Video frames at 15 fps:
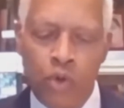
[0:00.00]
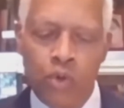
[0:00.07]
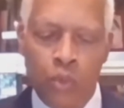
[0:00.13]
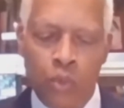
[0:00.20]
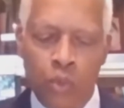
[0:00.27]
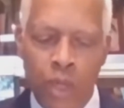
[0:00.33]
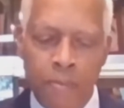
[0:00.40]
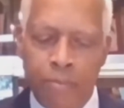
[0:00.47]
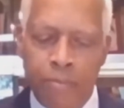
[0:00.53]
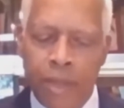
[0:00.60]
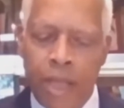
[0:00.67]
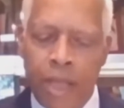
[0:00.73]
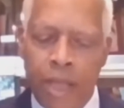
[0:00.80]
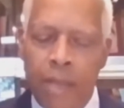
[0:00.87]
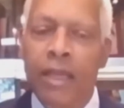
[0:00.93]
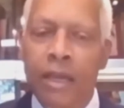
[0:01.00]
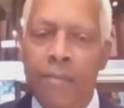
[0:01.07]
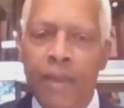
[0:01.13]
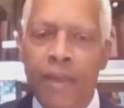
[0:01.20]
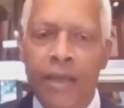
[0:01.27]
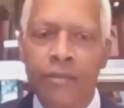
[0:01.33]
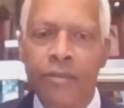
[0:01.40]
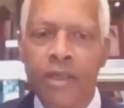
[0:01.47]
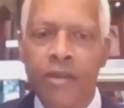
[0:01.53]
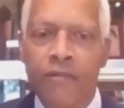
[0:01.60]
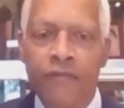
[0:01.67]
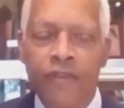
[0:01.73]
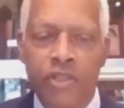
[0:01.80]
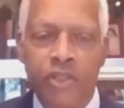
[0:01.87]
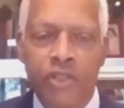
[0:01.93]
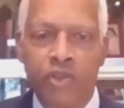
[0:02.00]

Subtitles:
who went public about their